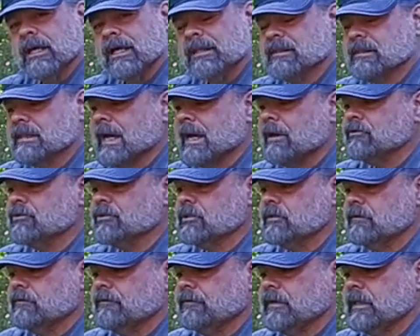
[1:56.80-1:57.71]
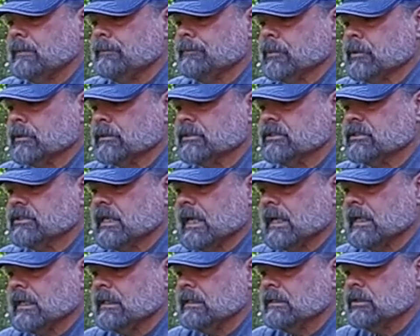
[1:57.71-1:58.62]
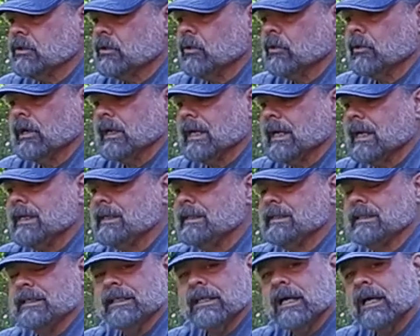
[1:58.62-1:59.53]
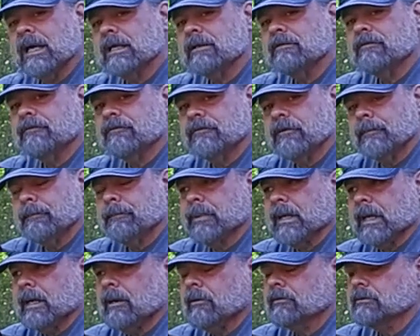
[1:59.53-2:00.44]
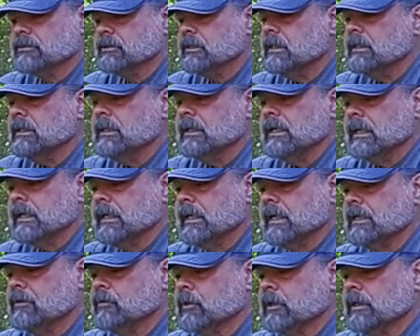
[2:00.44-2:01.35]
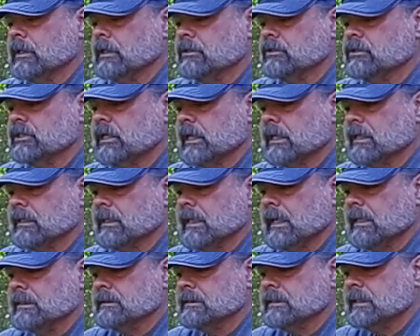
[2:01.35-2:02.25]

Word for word: 1,000 feet per second or 99 foot-pounds. Again, we're going to check that